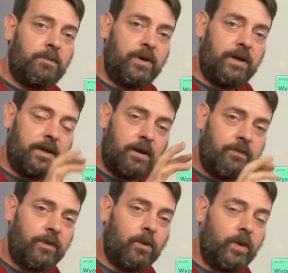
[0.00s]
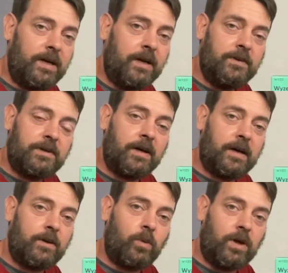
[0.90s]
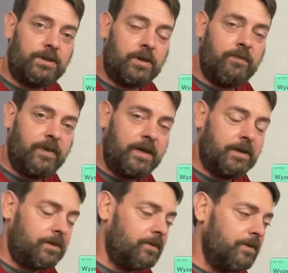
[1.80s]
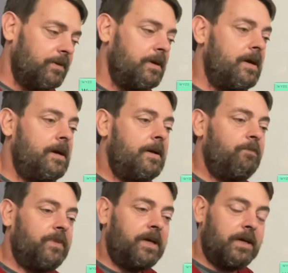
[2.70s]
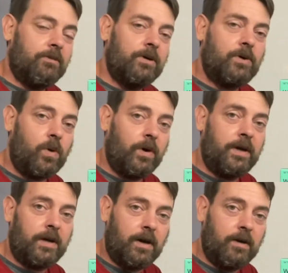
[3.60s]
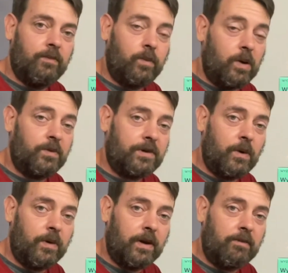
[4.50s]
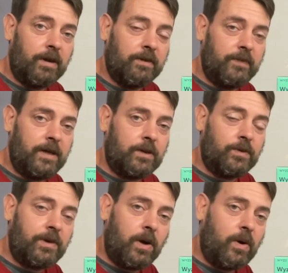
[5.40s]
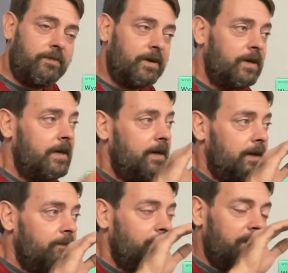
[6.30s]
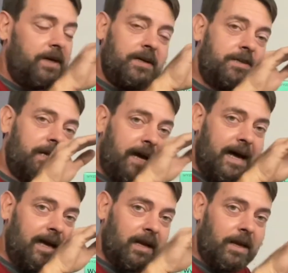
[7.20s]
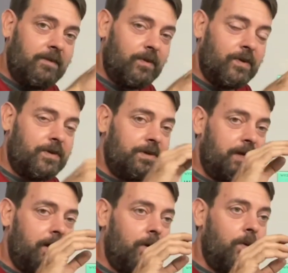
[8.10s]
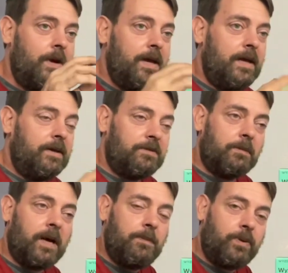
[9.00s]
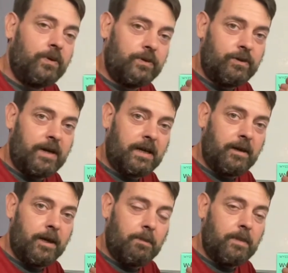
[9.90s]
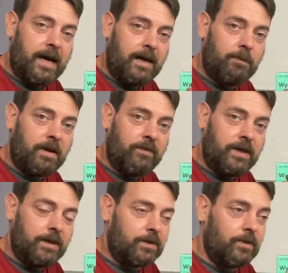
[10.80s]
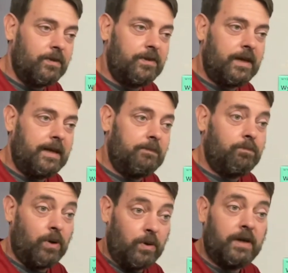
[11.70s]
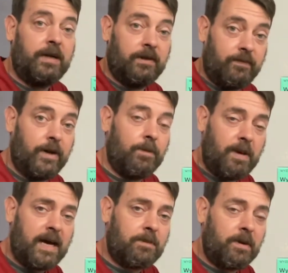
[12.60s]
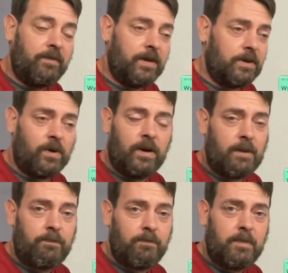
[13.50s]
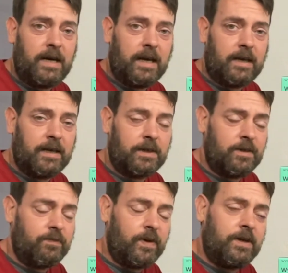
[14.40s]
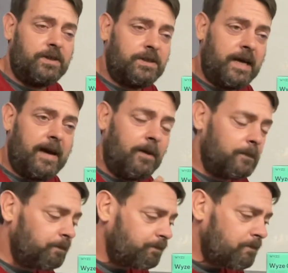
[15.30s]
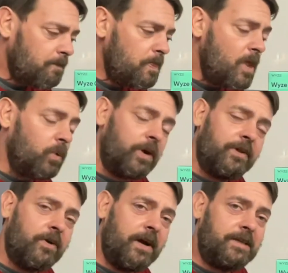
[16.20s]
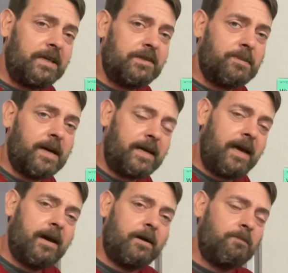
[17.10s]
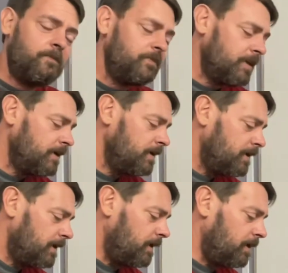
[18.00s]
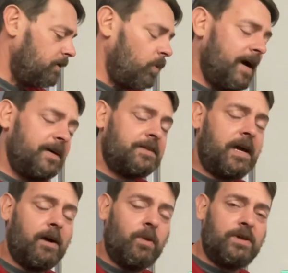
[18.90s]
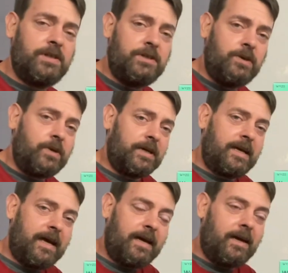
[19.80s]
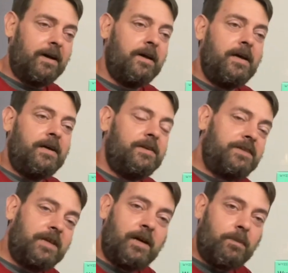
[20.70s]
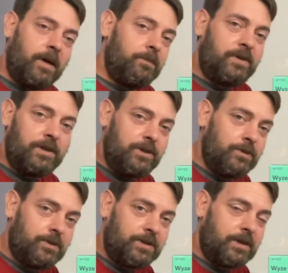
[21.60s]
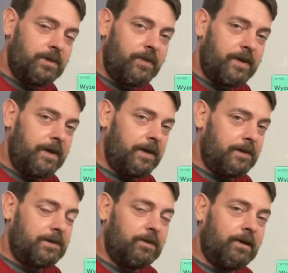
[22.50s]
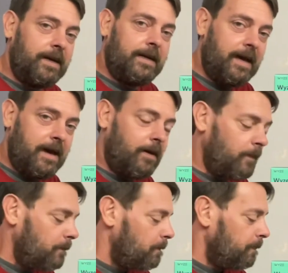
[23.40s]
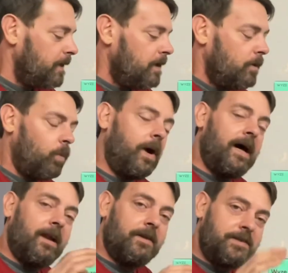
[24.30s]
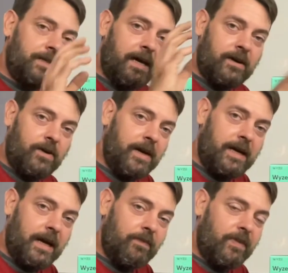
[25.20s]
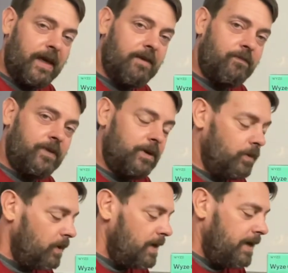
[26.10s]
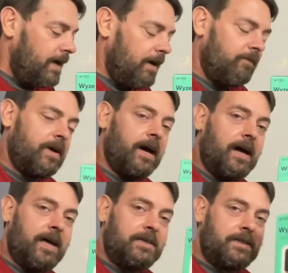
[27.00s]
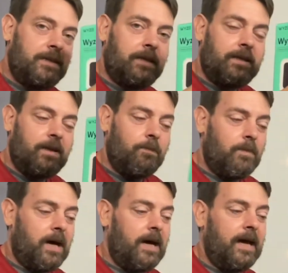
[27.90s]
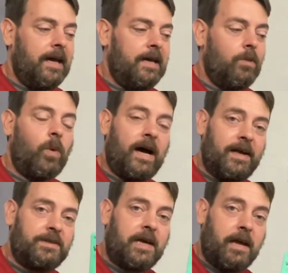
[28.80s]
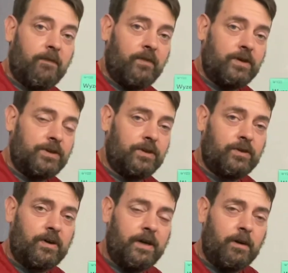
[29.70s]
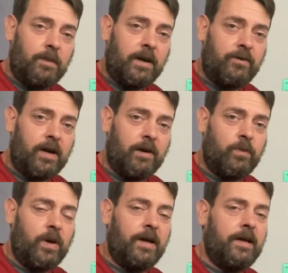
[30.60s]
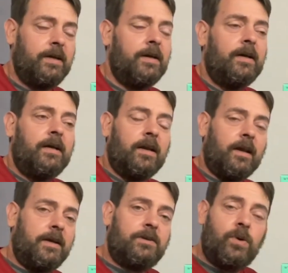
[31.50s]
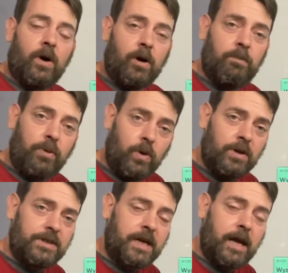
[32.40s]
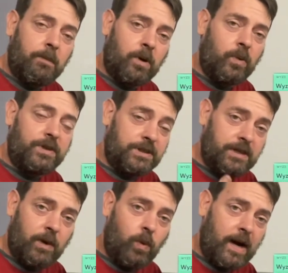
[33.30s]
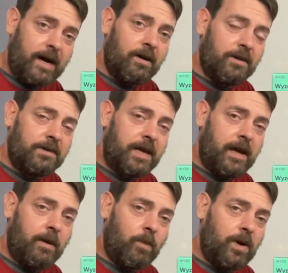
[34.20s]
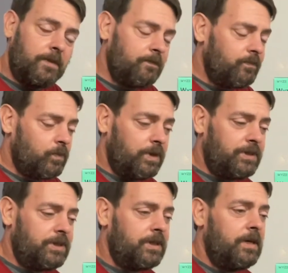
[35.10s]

put in our front windows so that I could watch our vehicles and get a recording of what was going on around the vehicles. However, it is at eye level, so if somebody pulled directly up behind my vehicles and broke into the very back of my vehicle, I may not get good footage. Now, one of the great things about Wyze cameras is you can kind of set them up to do certain things. So right now, while it's not great having that view, I've got my Wyze Cam version 3 on my driveway linked to our porch camera, which is a wireless camera, which